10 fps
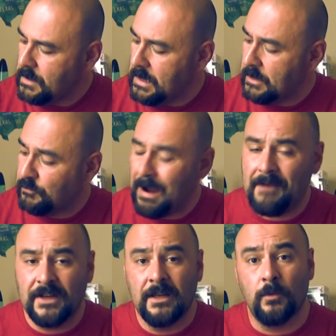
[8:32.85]
Uh,
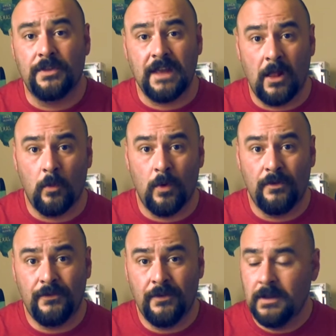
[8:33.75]
Gravity with
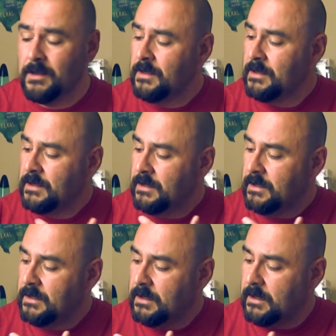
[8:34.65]
Yelawolf,
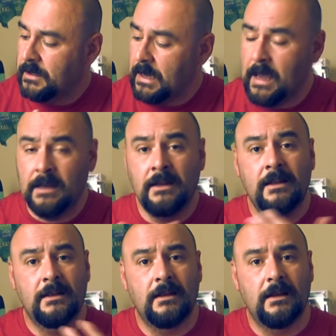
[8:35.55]
again,
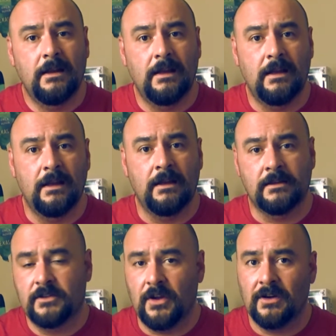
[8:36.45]
it
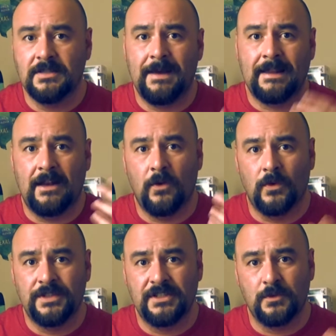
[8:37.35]
talks about that
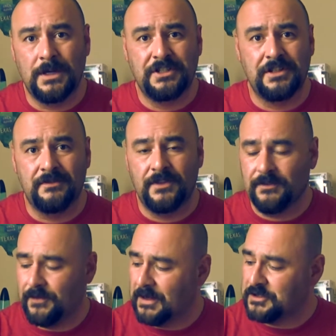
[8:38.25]
whole situation of
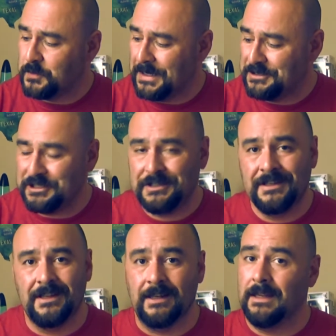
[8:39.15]
the
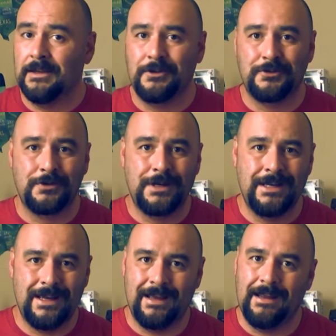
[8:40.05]
fluctuation in the
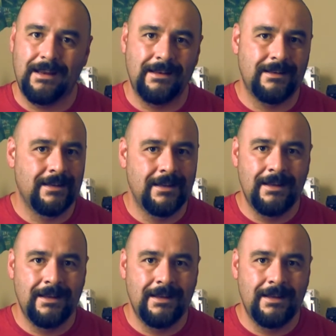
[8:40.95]
industry and